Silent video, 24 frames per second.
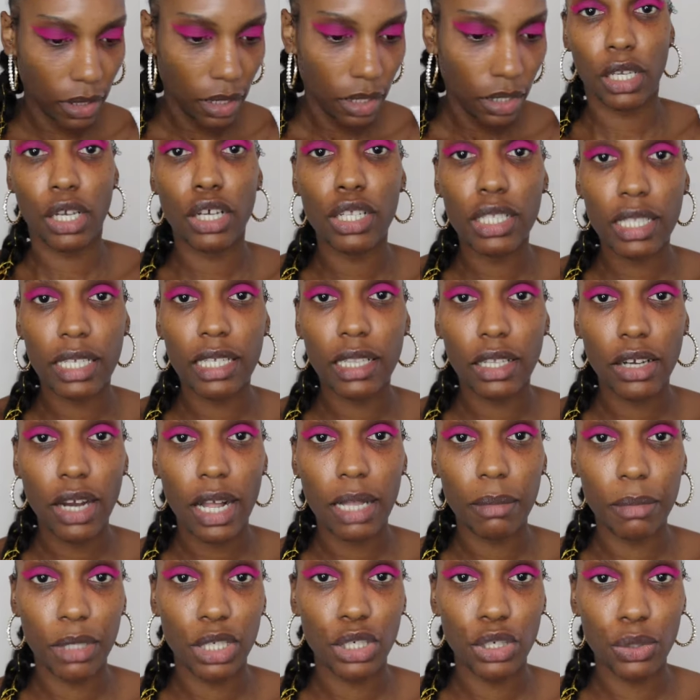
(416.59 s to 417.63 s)
The concealer I'll
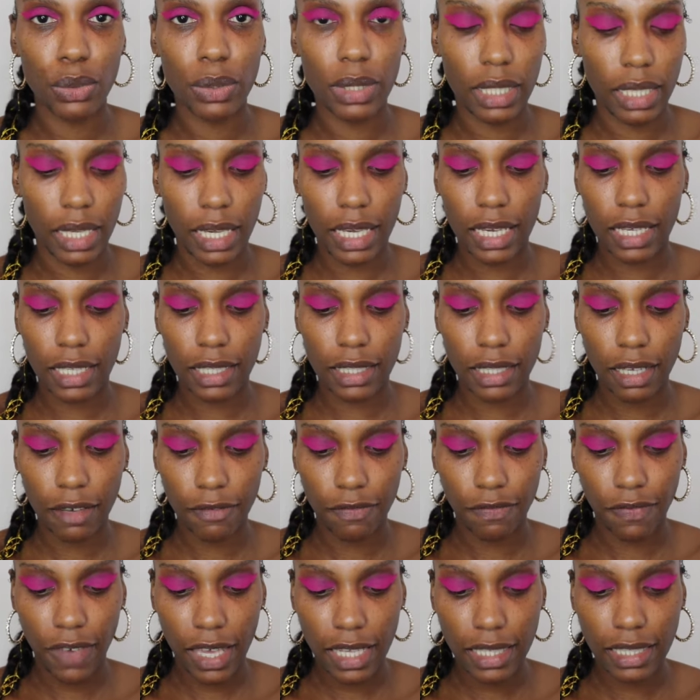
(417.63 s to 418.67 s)
be using is
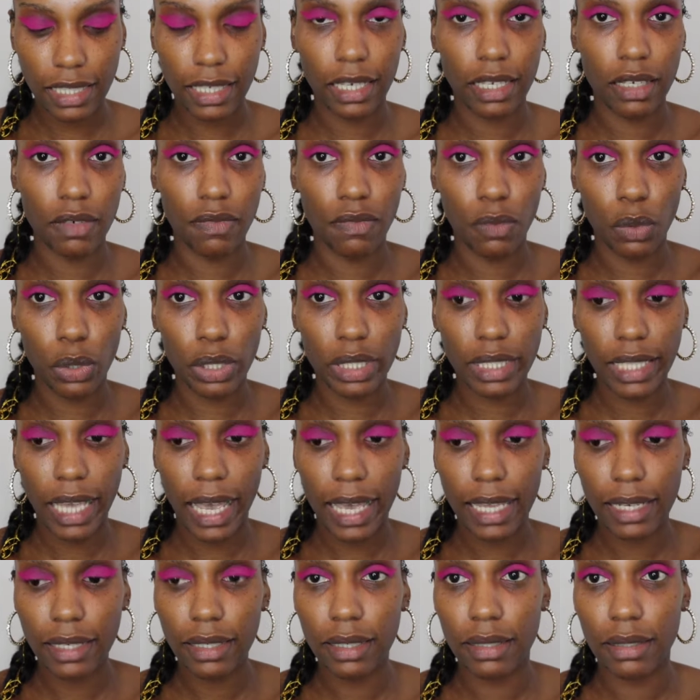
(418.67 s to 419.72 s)
Fenty in
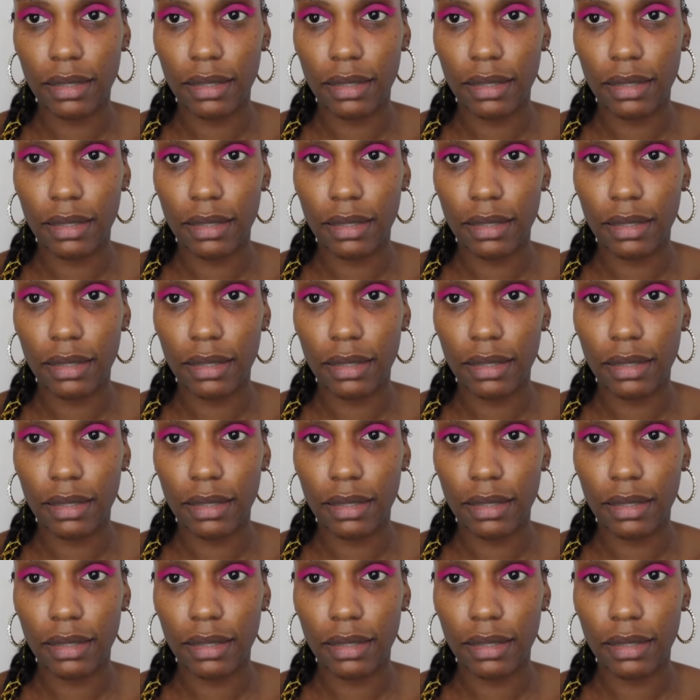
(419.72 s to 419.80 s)
410.